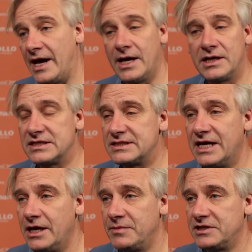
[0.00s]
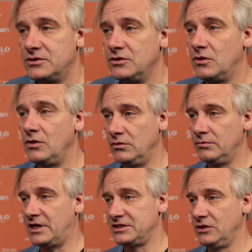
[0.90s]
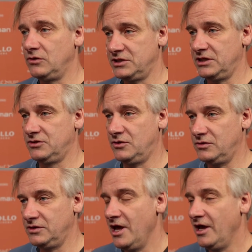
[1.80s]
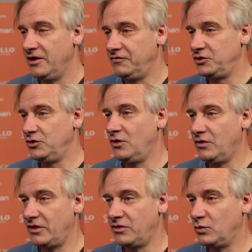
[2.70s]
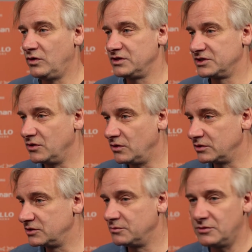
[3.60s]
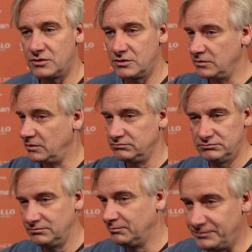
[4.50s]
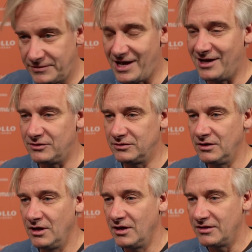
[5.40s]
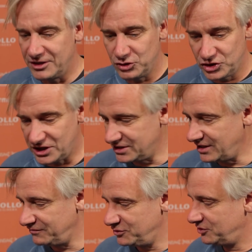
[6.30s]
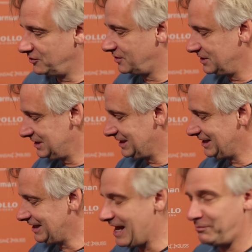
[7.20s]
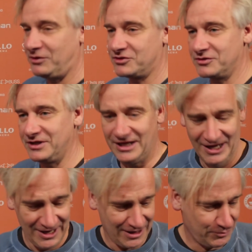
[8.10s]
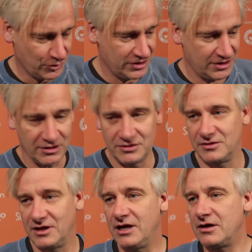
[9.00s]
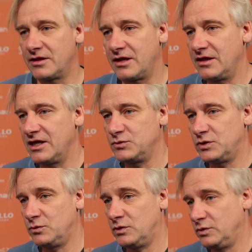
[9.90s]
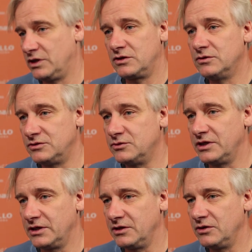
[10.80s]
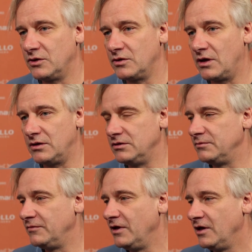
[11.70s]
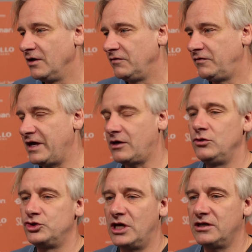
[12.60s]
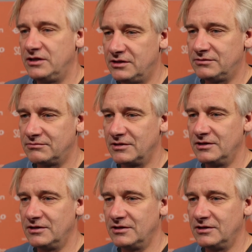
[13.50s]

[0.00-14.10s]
I understand, but you know, Martin Luther told, if you know that the world is going tomorrow down, then you just have to take this little apple tree and put it onto the earth, and that's what we are doing. You know, faire le jardin,